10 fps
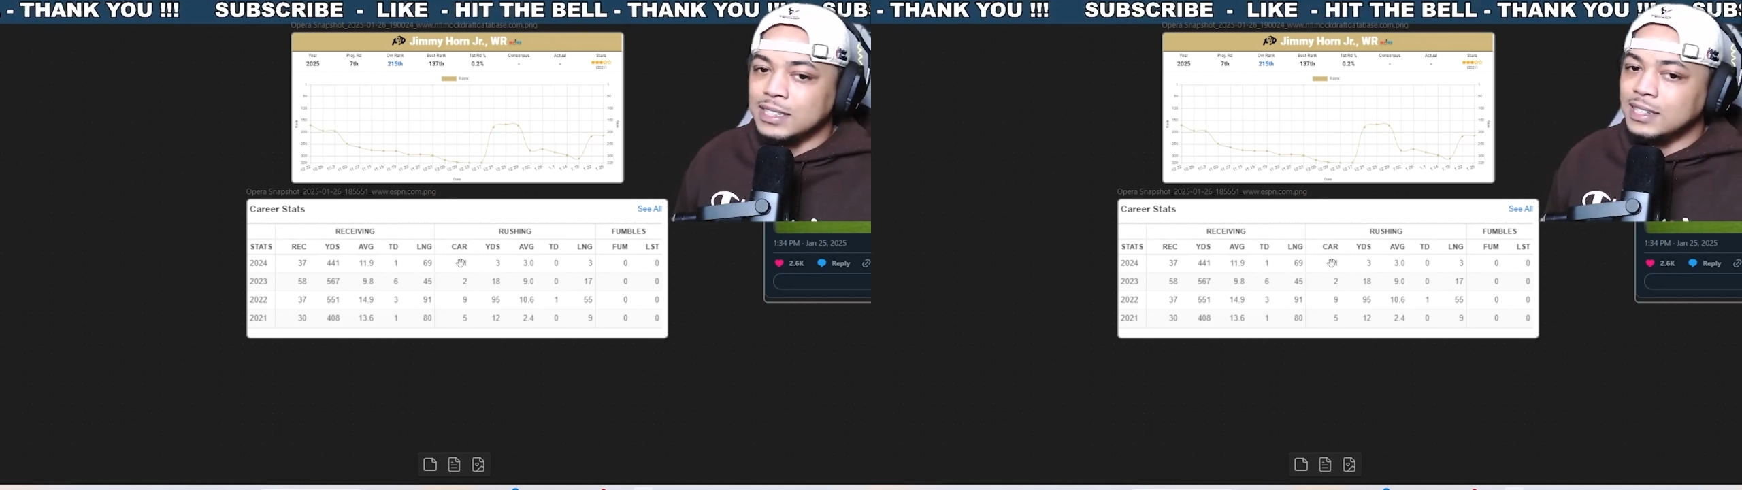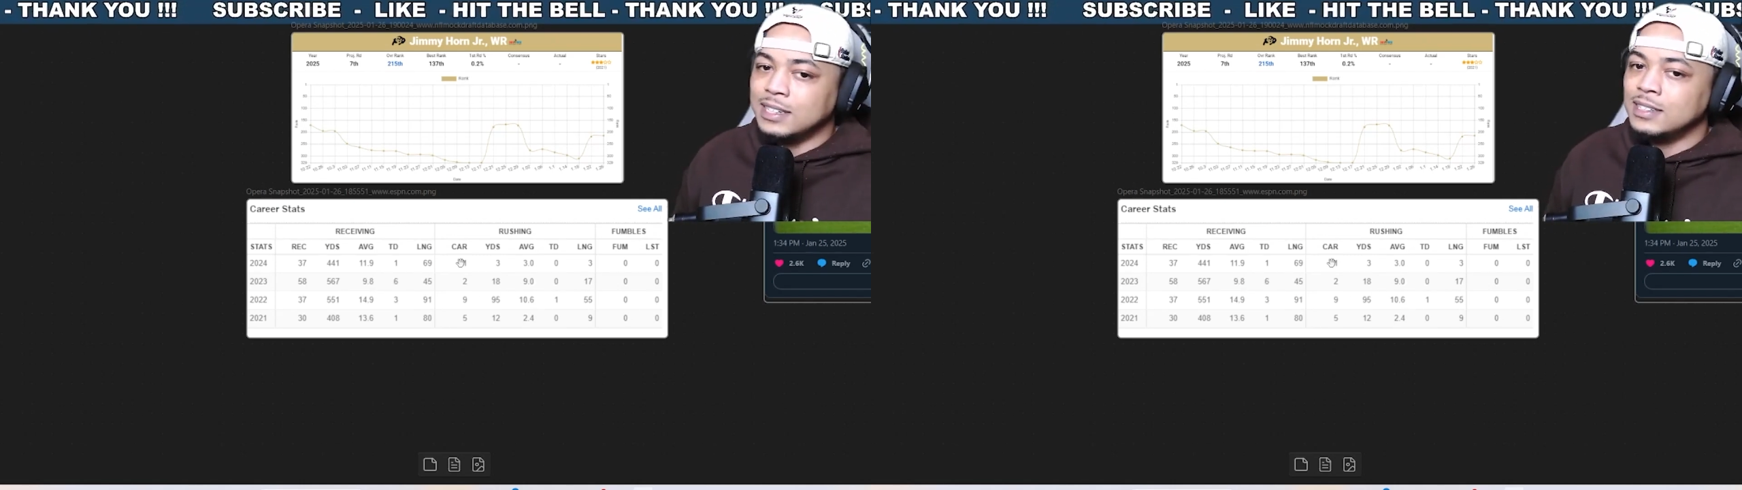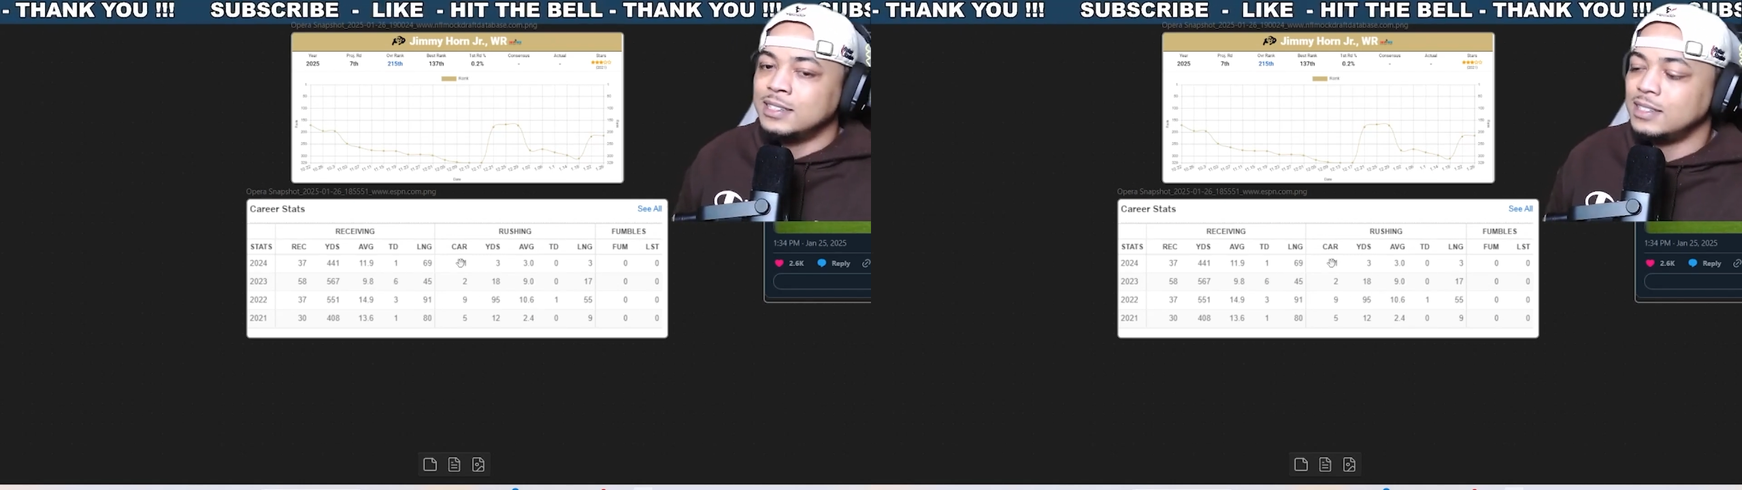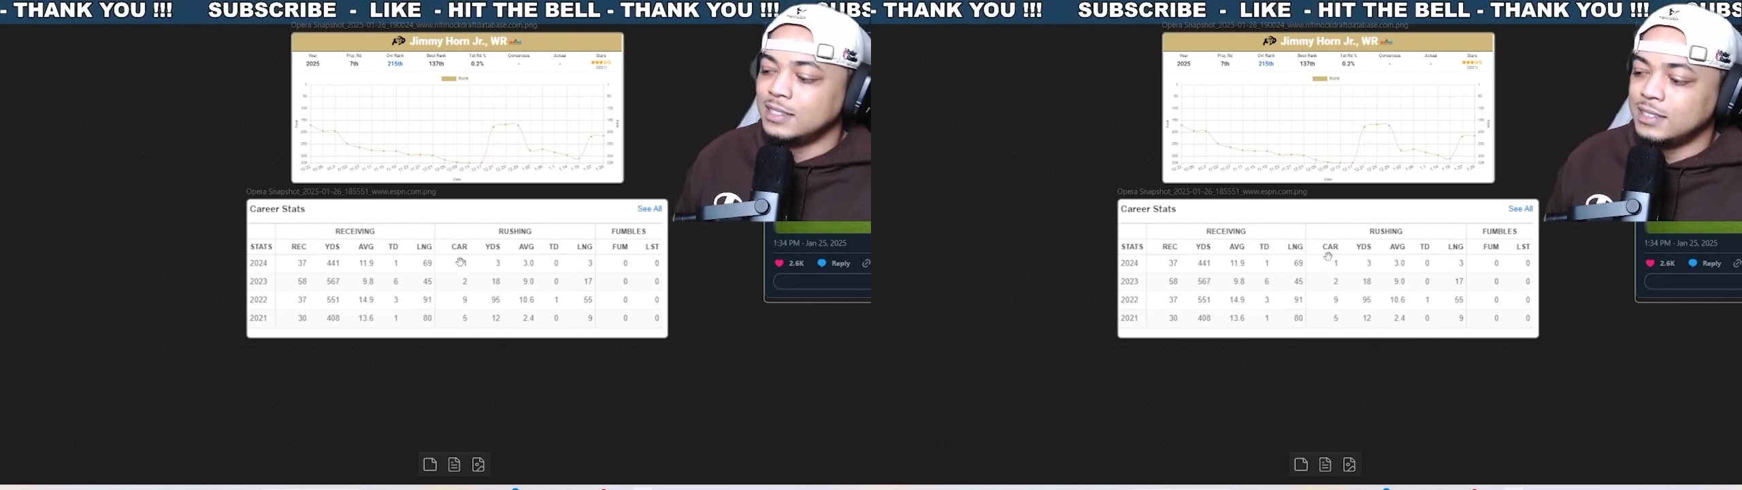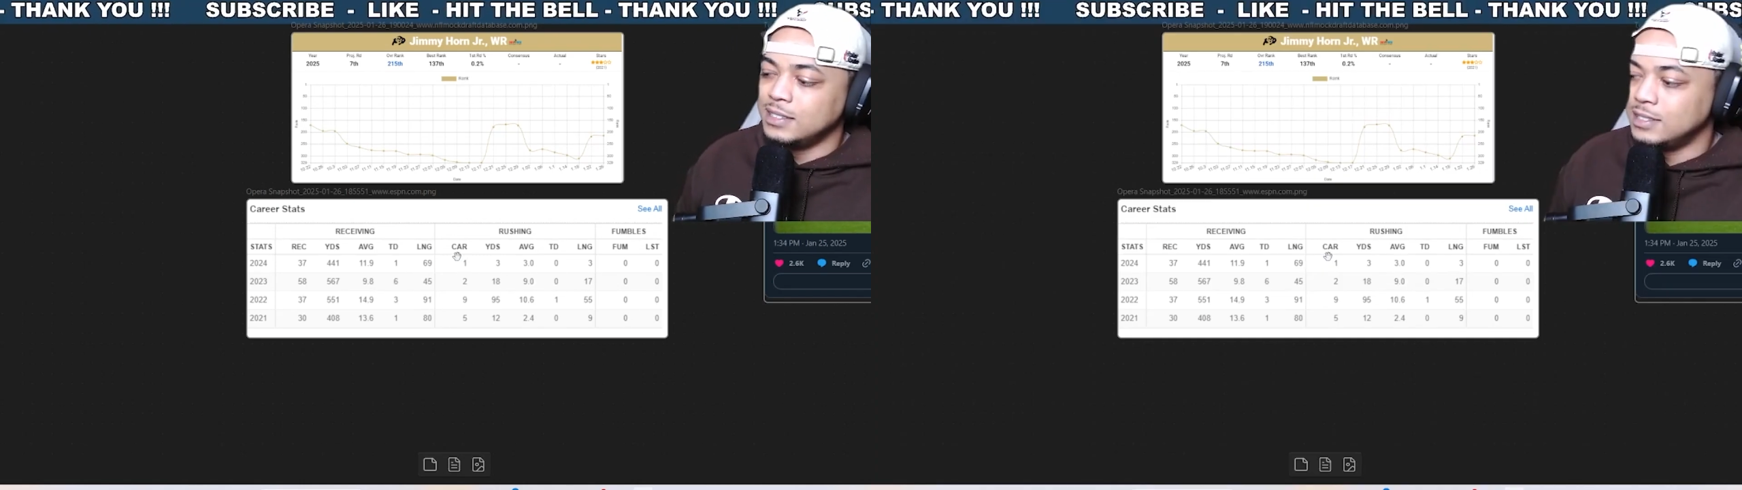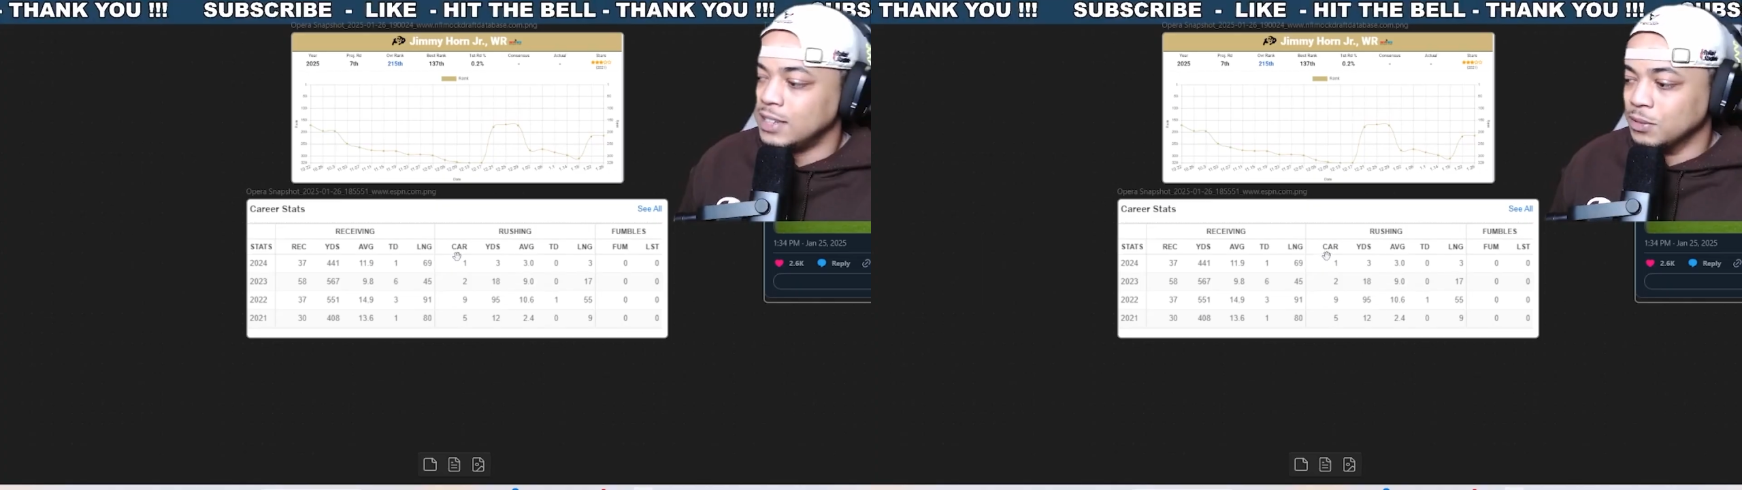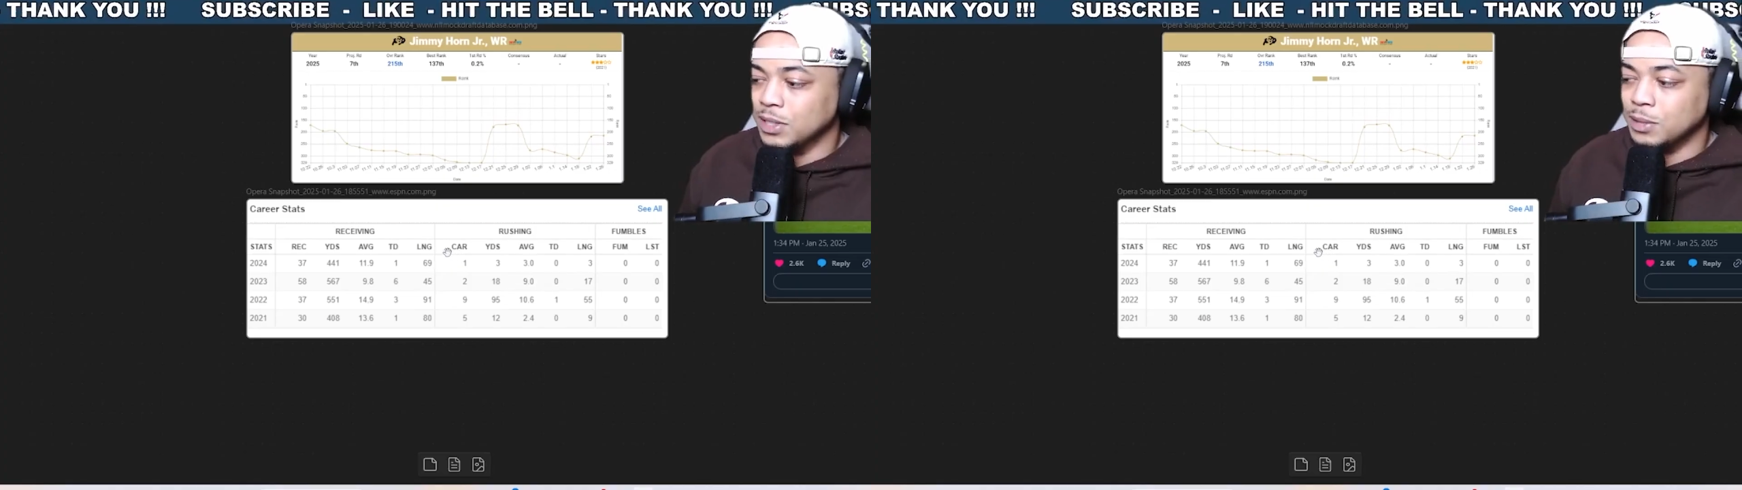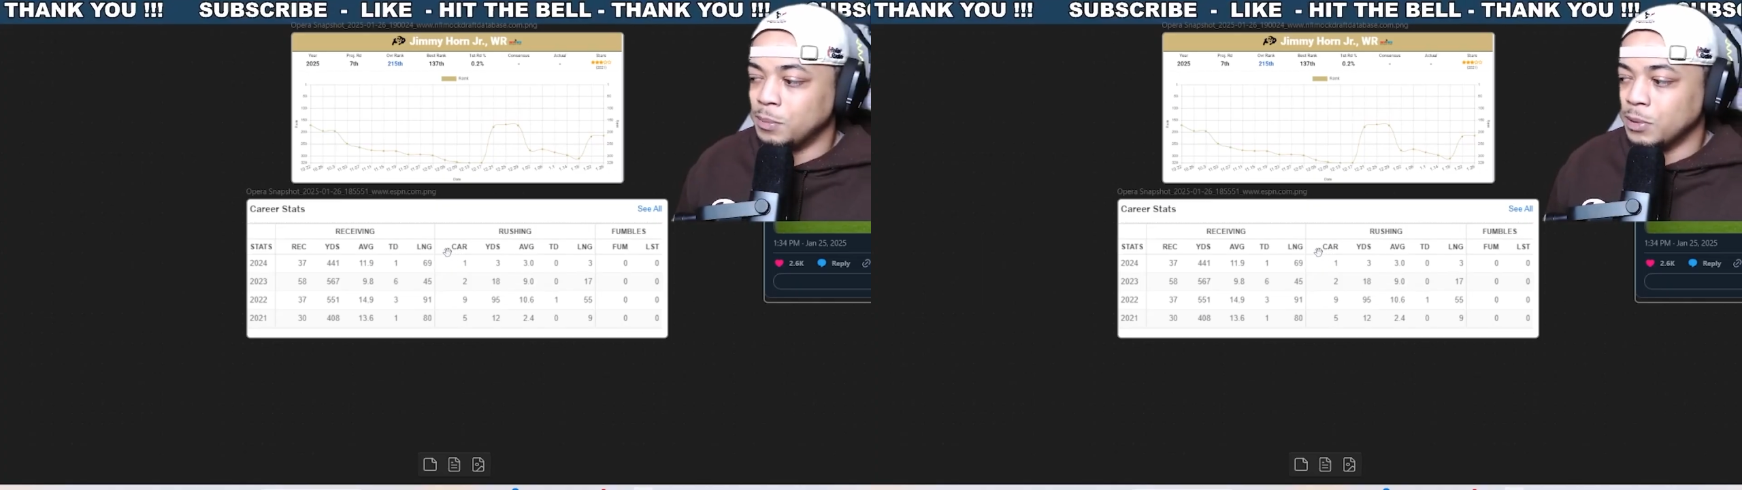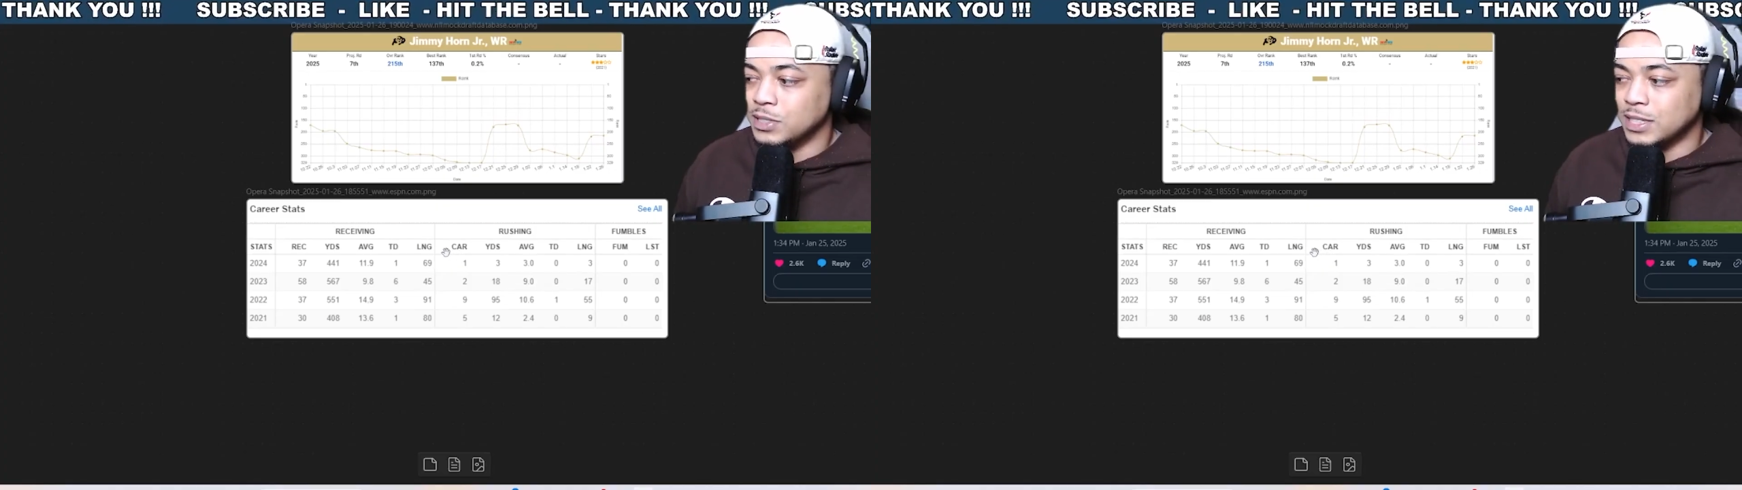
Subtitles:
a person